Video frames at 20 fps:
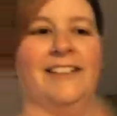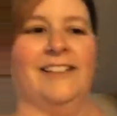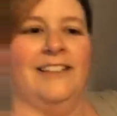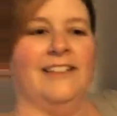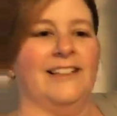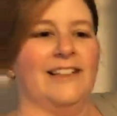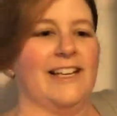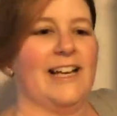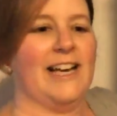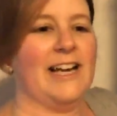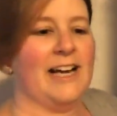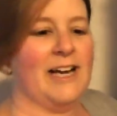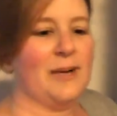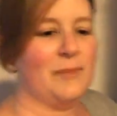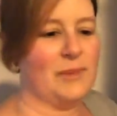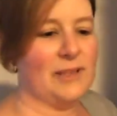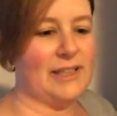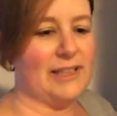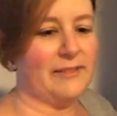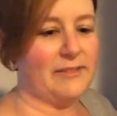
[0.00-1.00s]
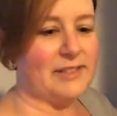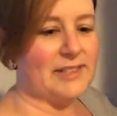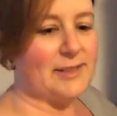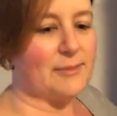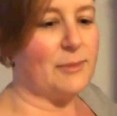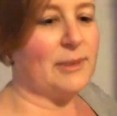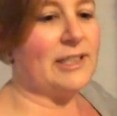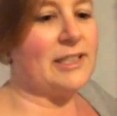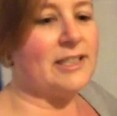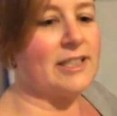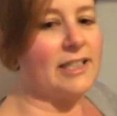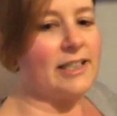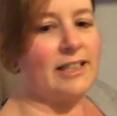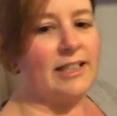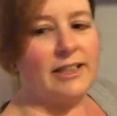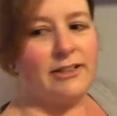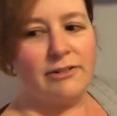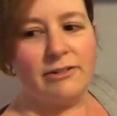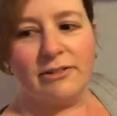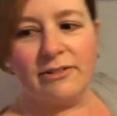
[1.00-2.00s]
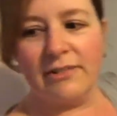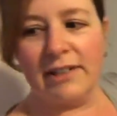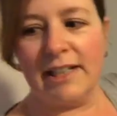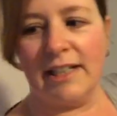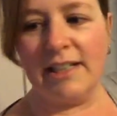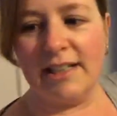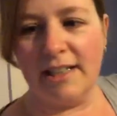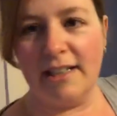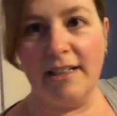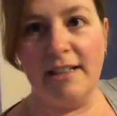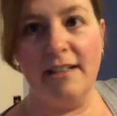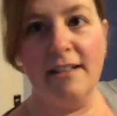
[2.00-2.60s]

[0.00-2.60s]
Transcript: Can't believe it's winter here already.